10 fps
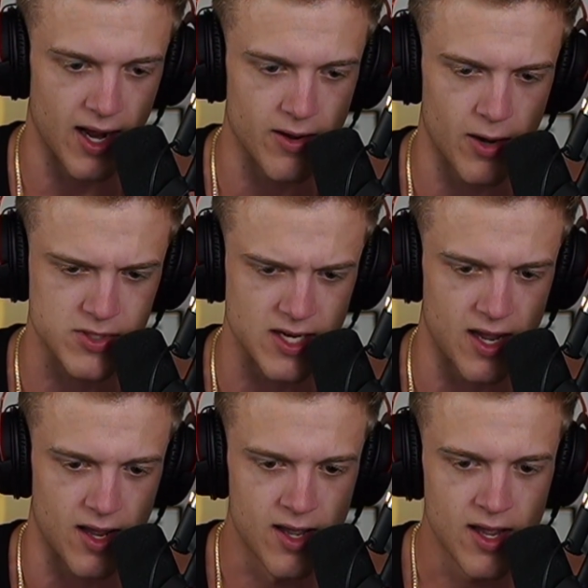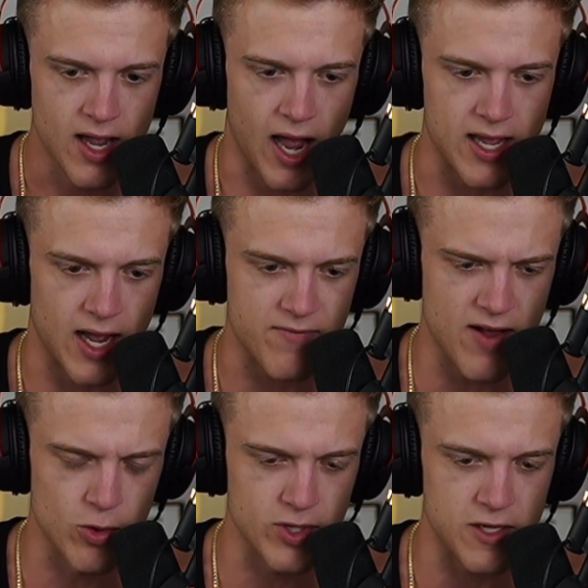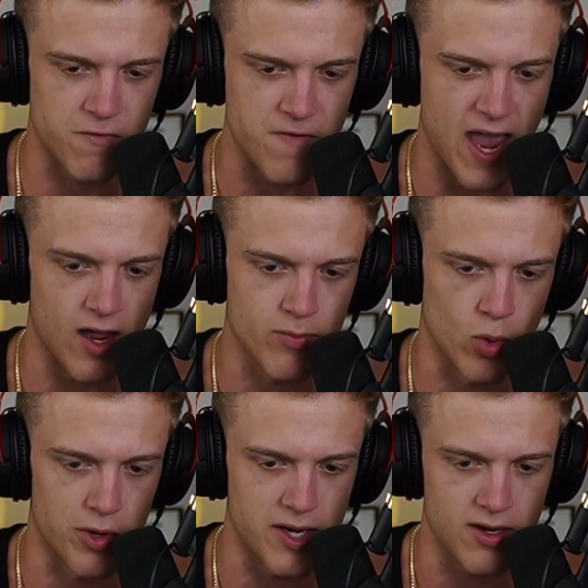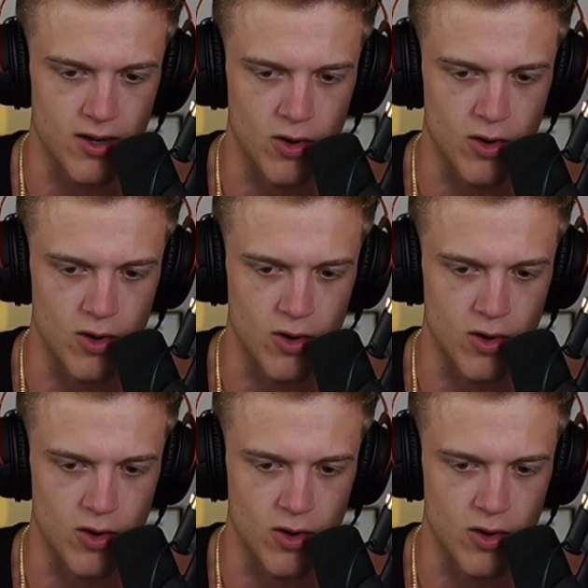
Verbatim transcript: I, I would say I, I've never really fanboyed